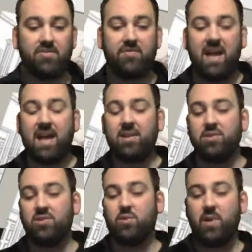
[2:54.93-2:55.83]
flat is
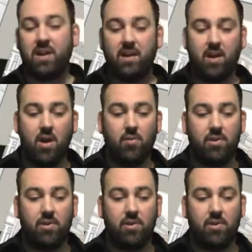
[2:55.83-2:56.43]
just the way to go.